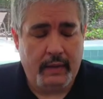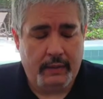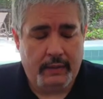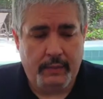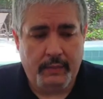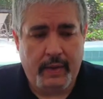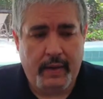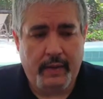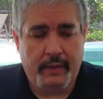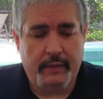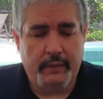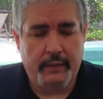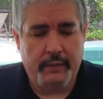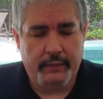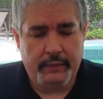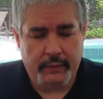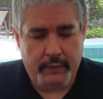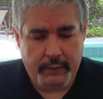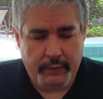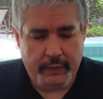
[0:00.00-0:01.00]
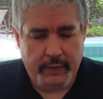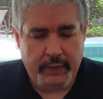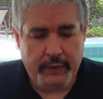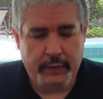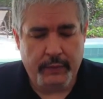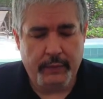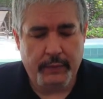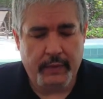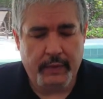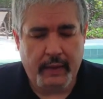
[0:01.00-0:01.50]
It's a matter of learning
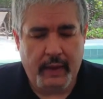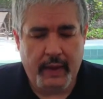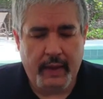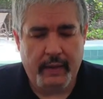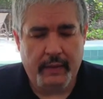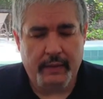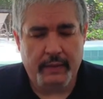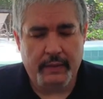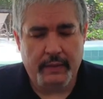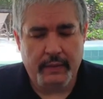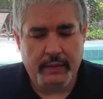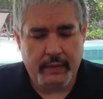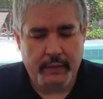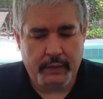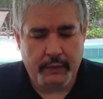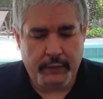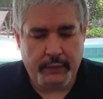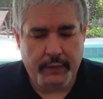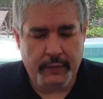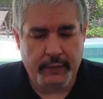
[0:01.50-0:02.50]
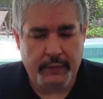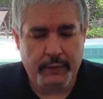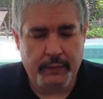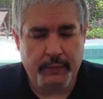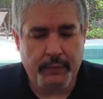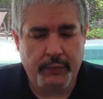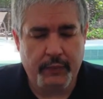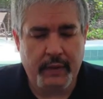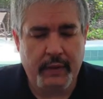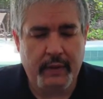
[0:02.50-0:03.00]
to relax, learning to
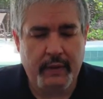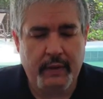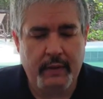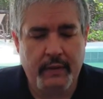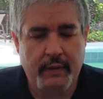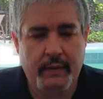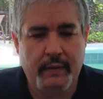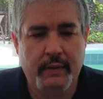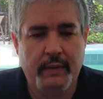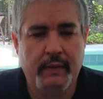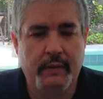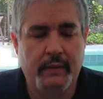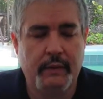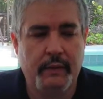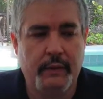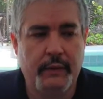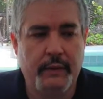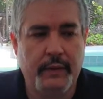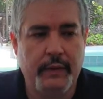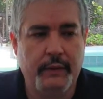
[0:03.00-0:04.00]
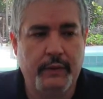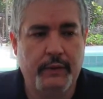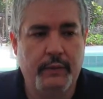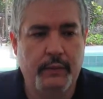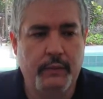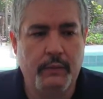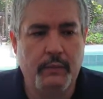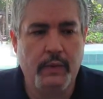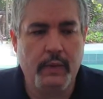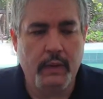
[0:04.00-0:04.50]
breathe, learning
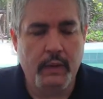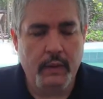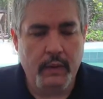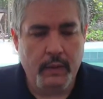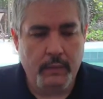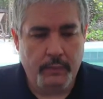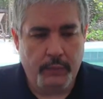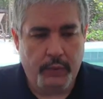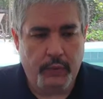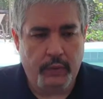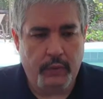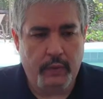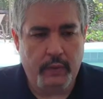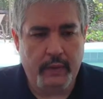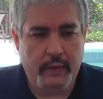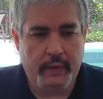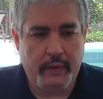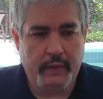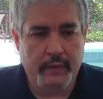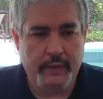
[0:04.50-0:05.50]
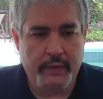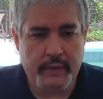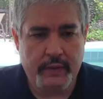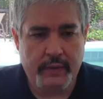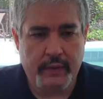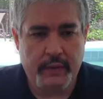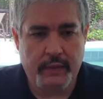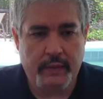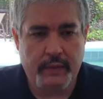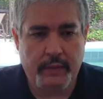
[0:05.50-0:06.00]
to pull
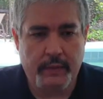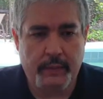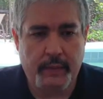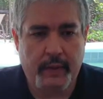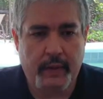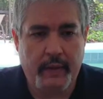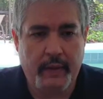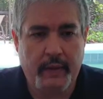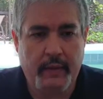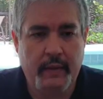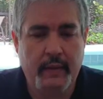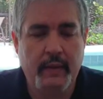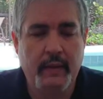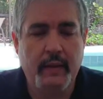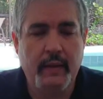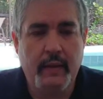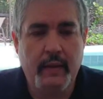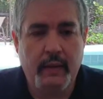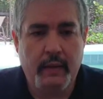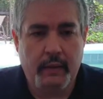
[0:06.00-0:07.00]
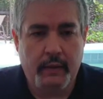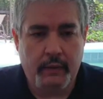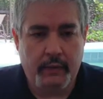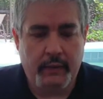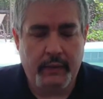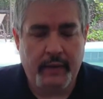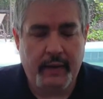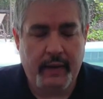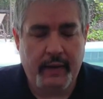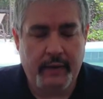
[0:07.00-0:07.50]
energies into the body,
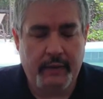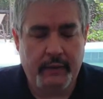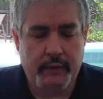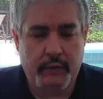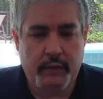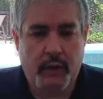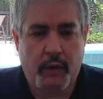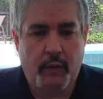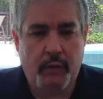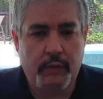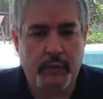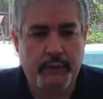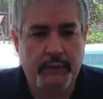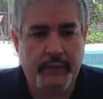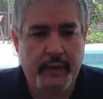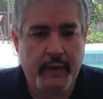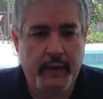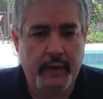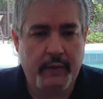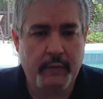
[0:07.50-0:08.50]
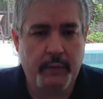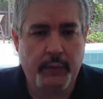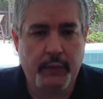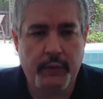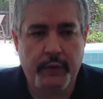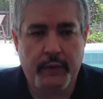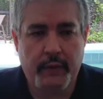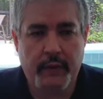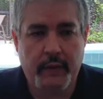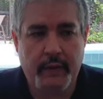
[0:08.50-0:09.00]
learning how to cultivate or
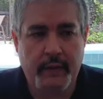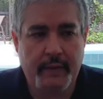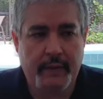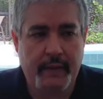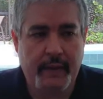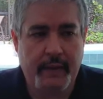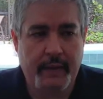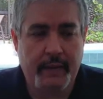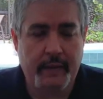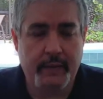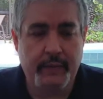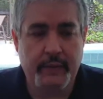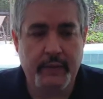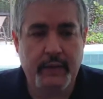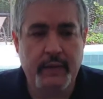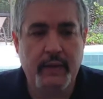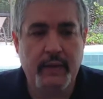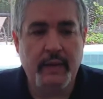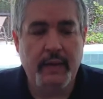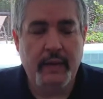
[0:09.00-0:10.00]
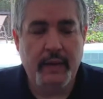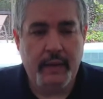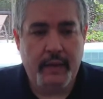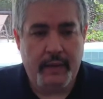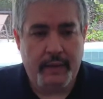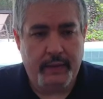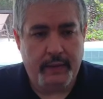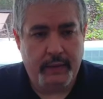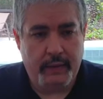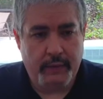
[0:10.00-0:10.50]
percolate that energy,
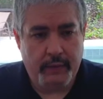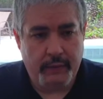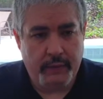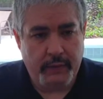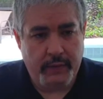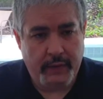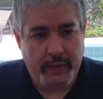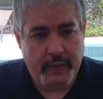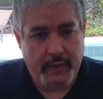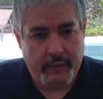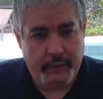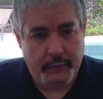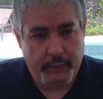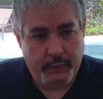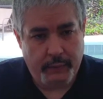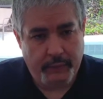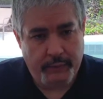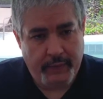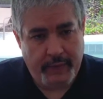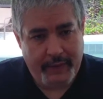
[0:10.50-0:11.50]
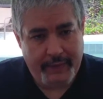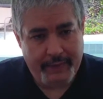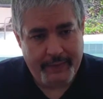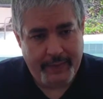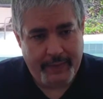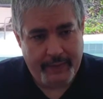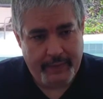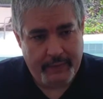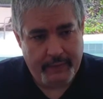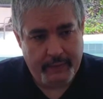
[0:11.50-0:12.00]
and then learning how to refine
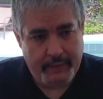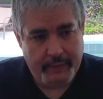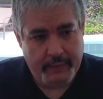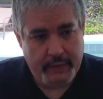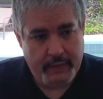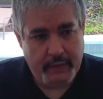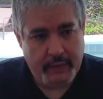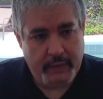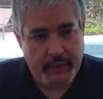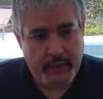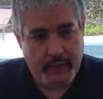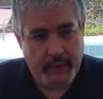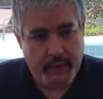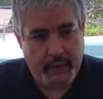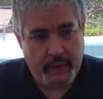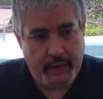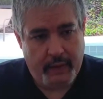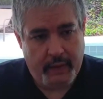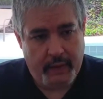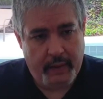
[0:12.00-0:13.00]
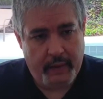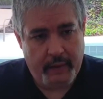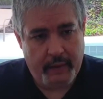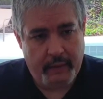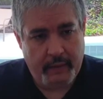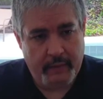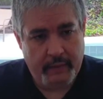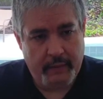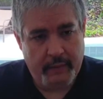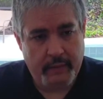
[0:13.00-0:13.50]
that energy
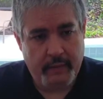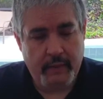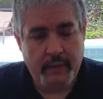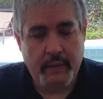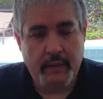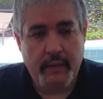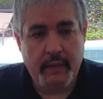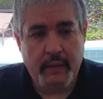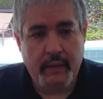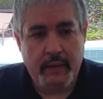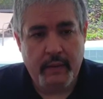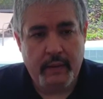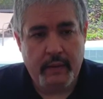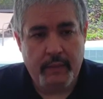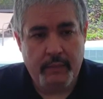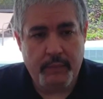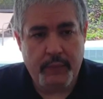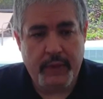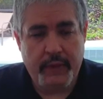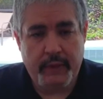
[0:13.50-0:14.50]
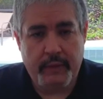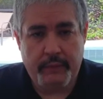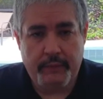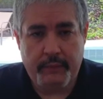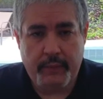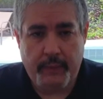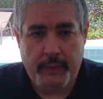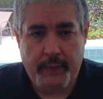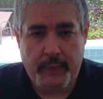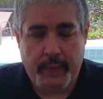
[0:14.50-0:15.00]
and emit
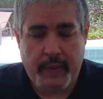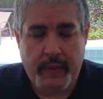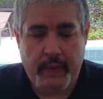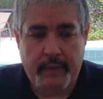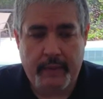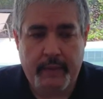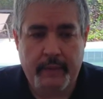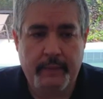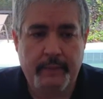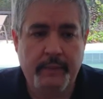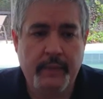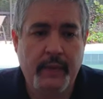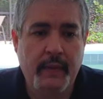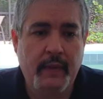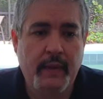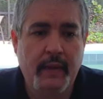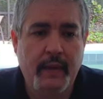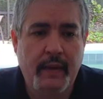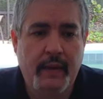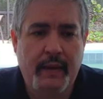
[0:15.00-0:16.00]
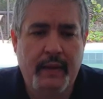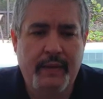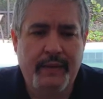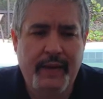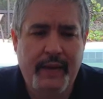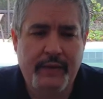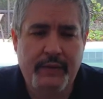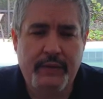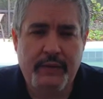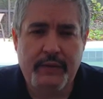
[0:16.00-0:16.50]
it from the body. And
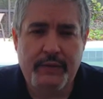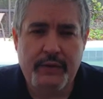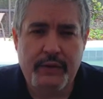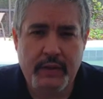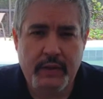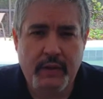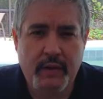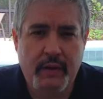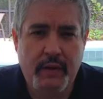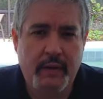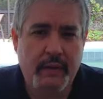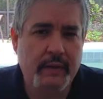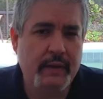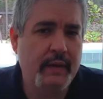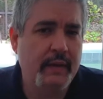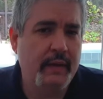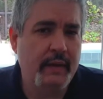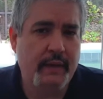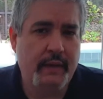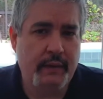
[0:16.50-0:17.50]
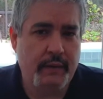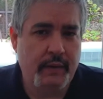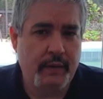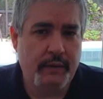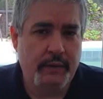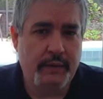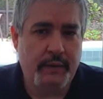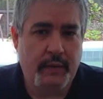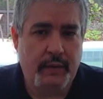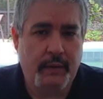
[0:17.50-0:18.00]
that's Qigong in a
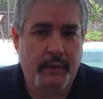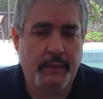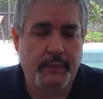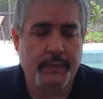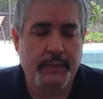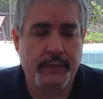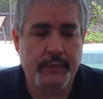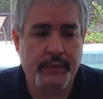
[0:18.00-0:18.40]
nutshell.